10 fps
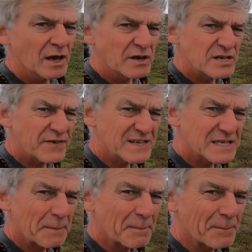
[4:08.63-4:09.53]
I just
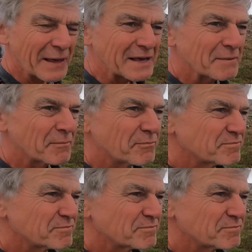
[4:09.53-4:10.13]
fancy a bacon